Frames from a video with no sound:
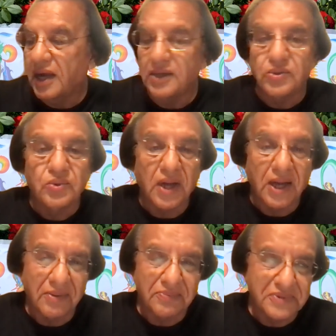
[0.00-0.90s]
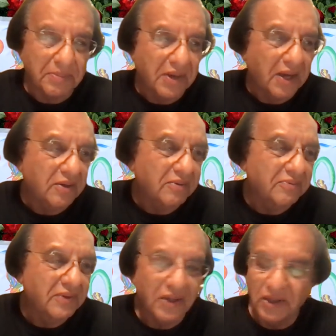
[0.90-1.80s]
I do have some kind
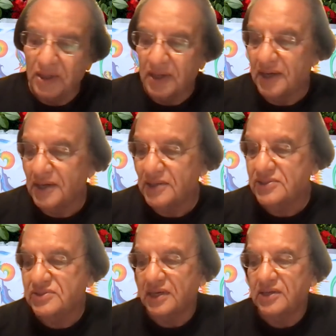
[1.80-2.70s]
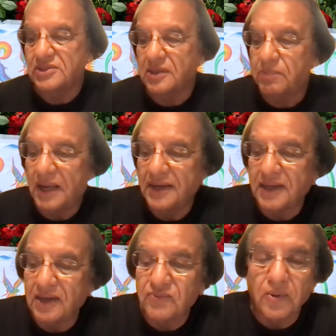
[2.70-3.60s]
of strategic
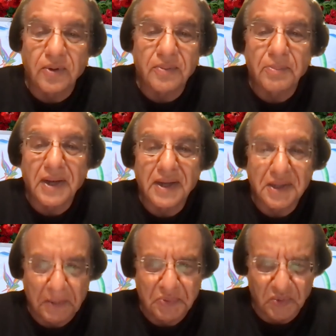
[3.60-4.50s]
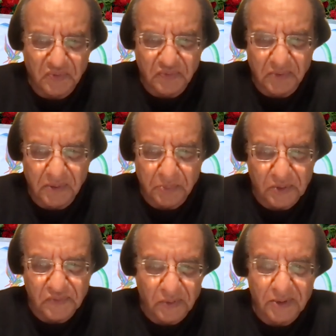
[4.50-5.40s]
planning for my crypto
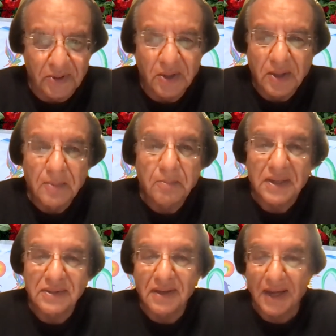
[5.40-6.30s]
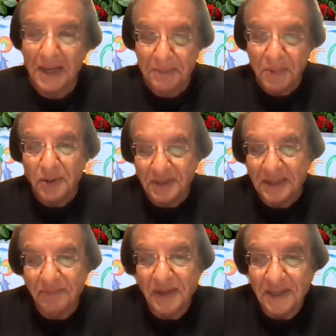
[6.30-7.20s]
portfolio, but I am not
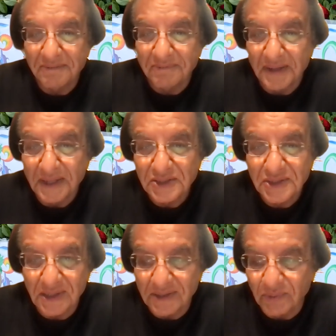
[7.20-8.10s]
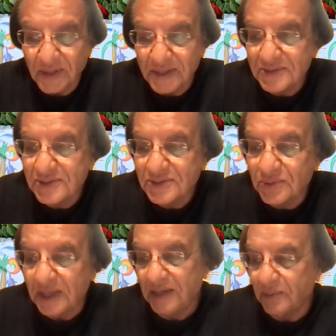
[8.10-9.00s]
giving any financial advice
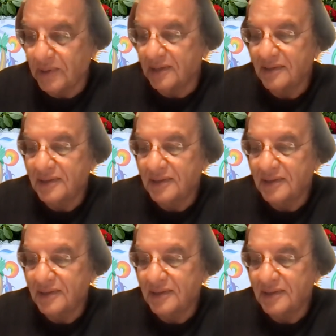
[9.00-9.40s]
to anyone.